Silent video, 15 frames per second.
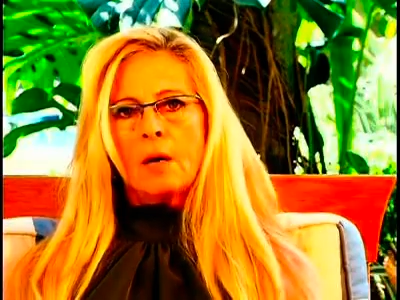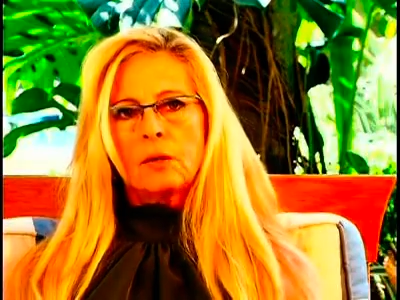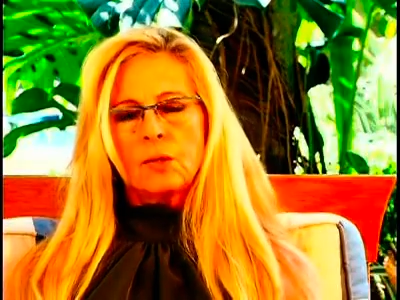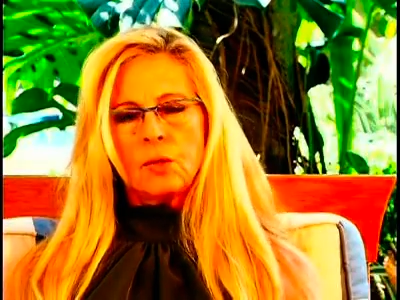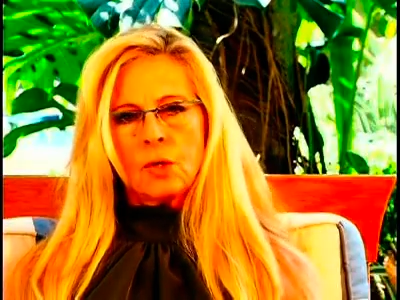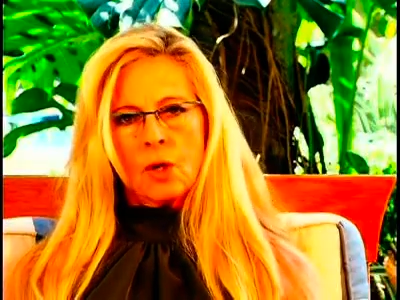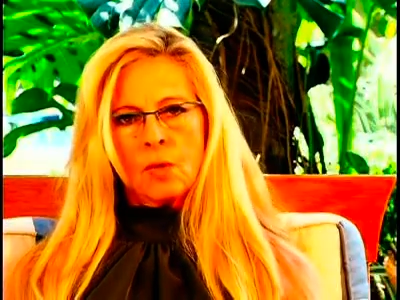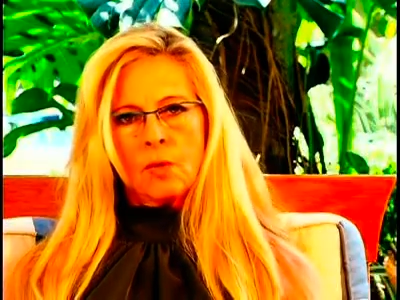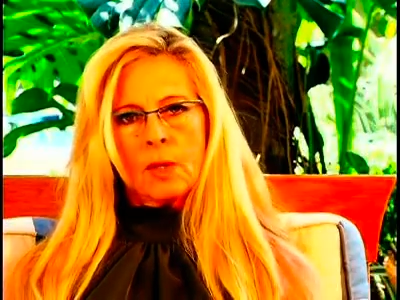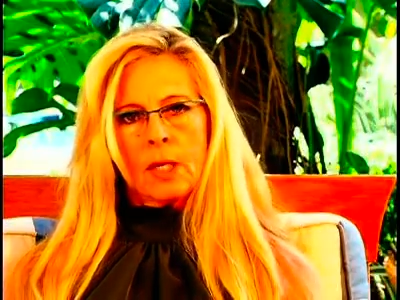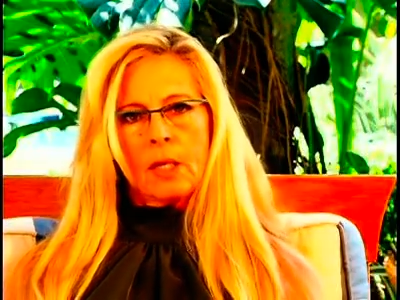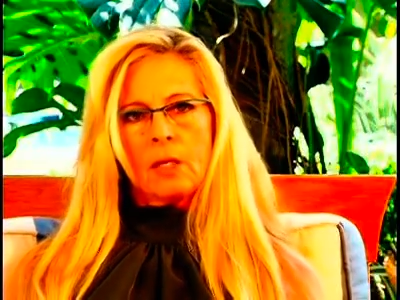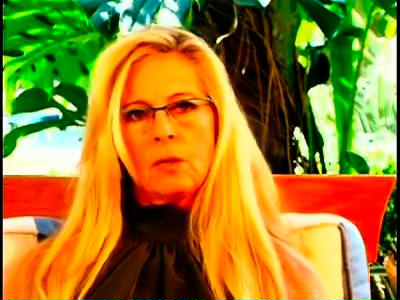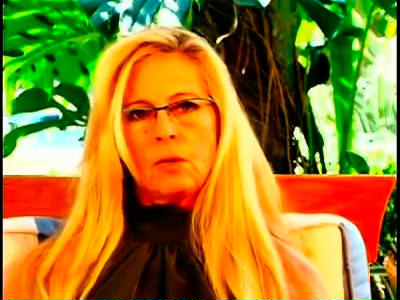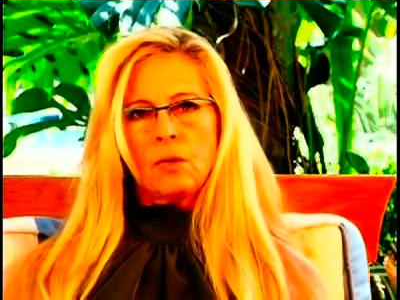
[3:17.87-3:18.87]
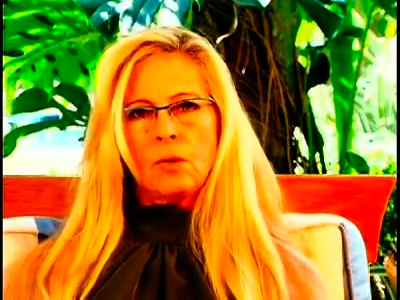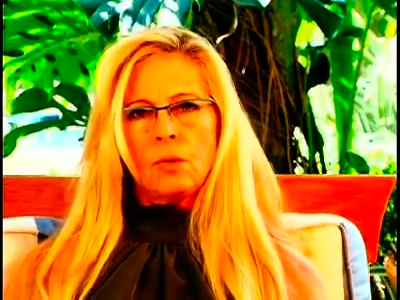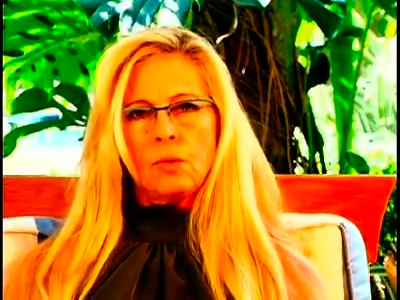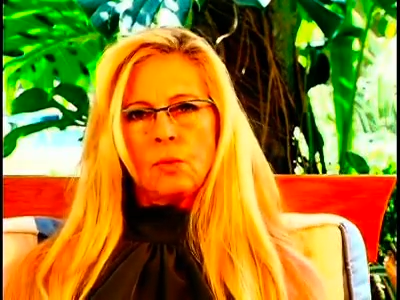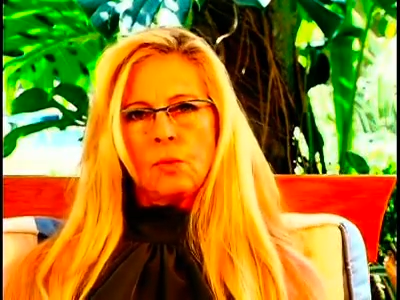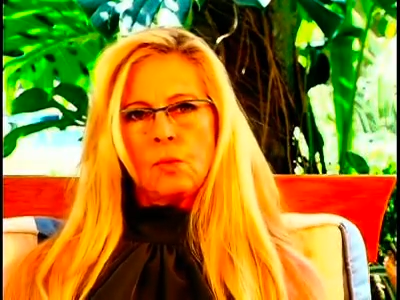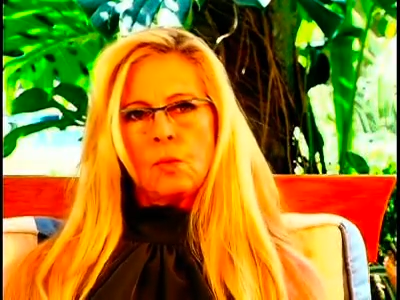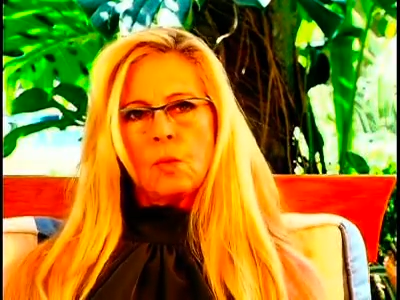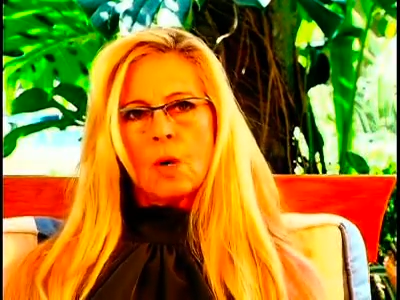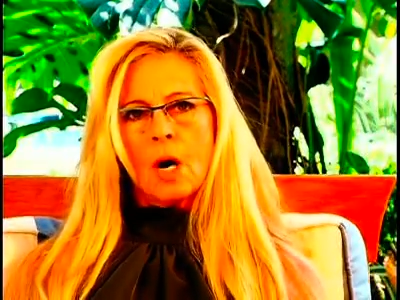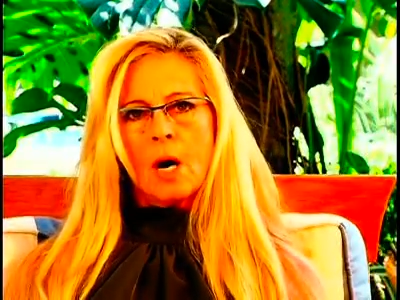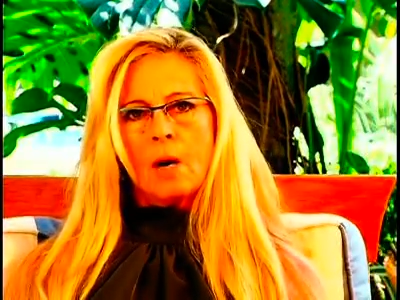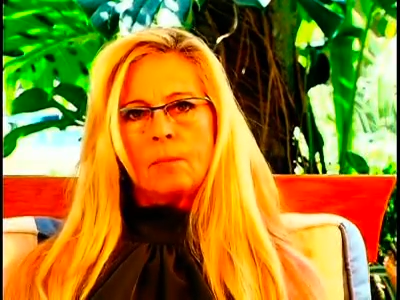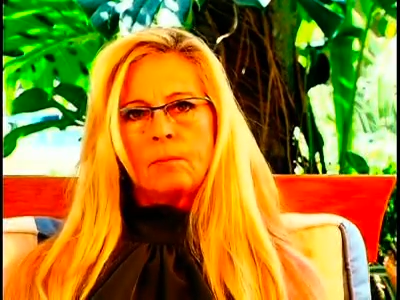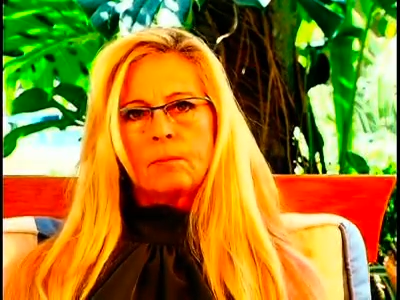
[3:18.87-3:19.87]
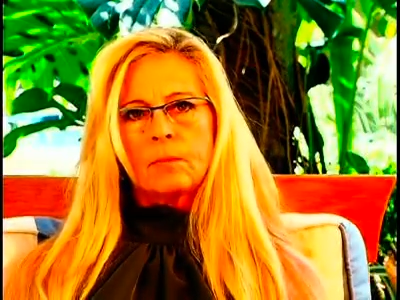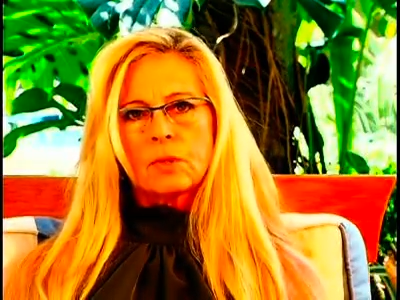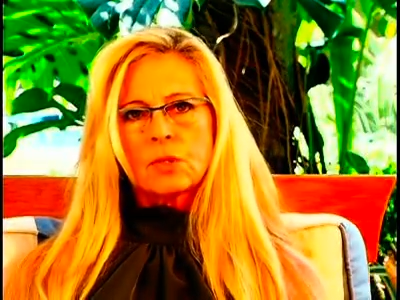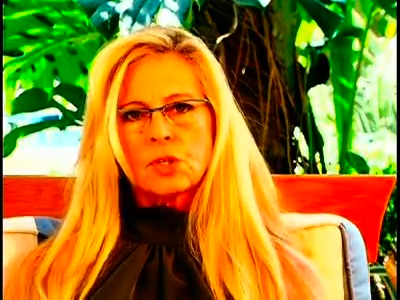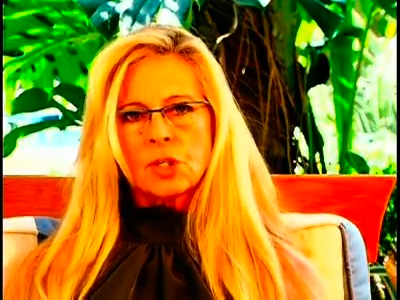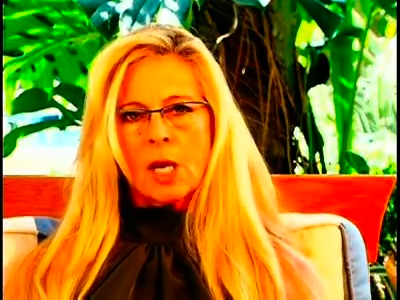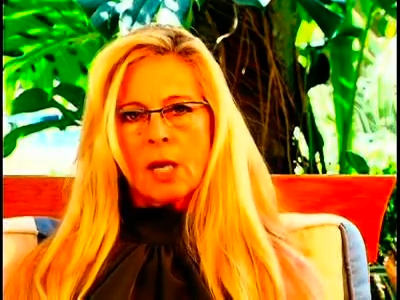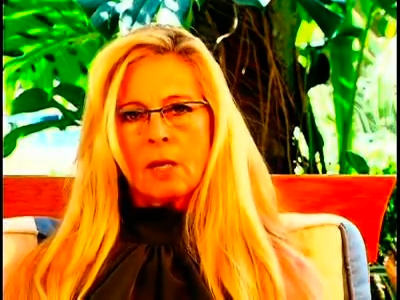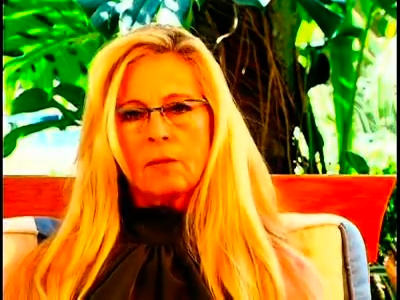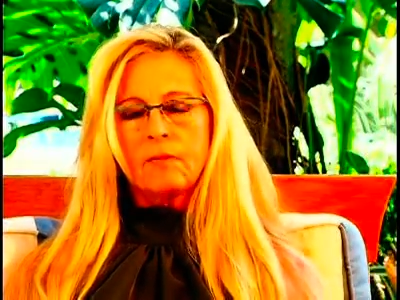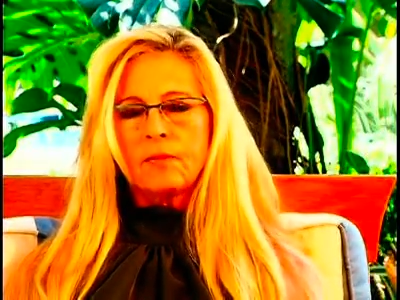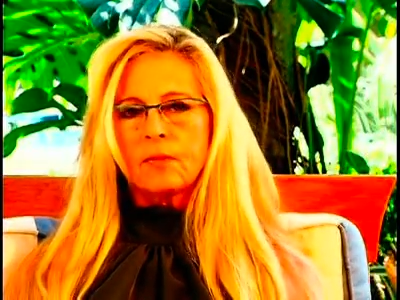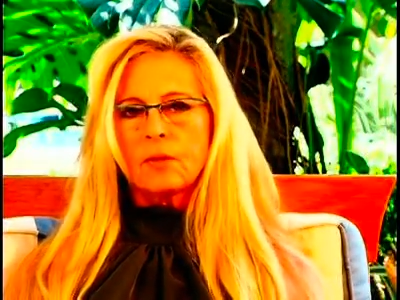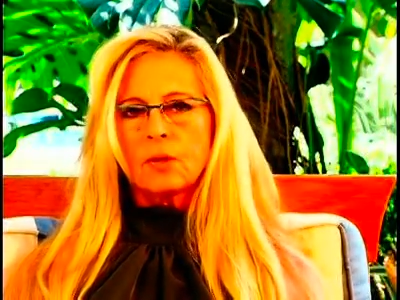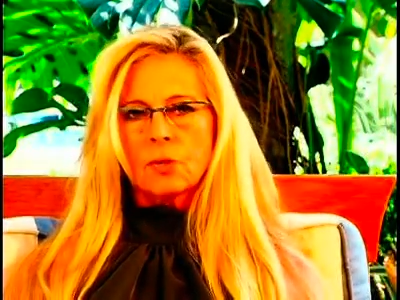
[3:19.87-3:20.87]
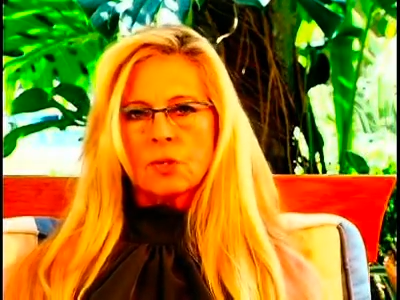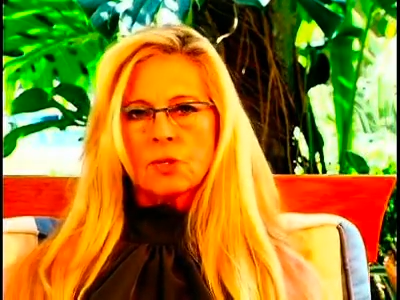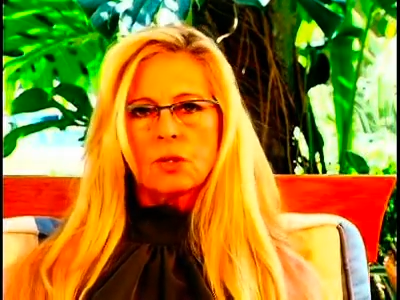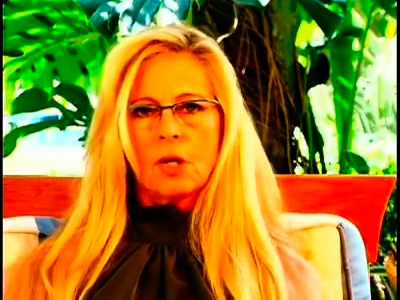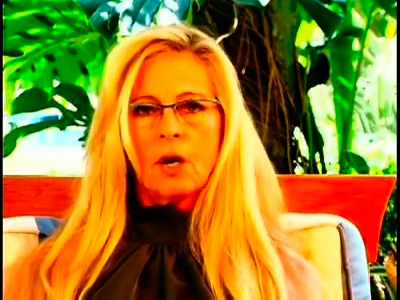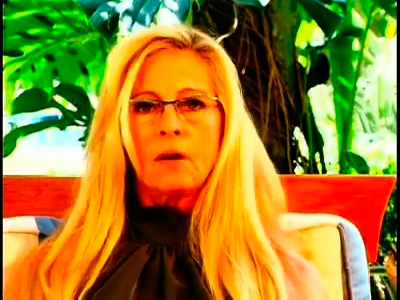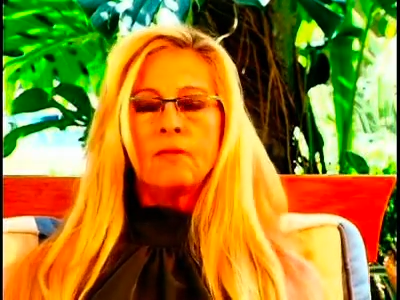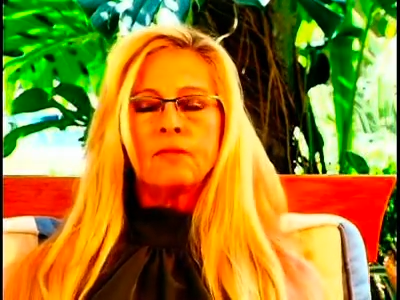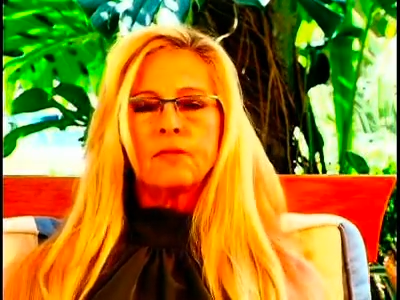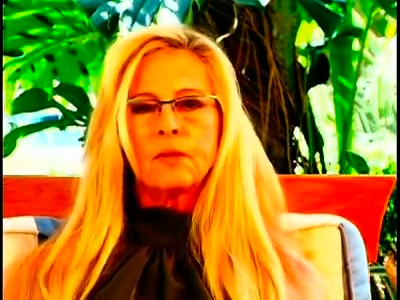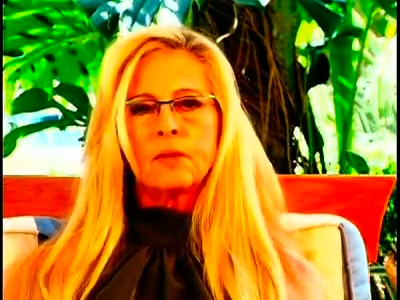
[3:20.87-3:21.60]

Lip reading: you go in, you shave yourself.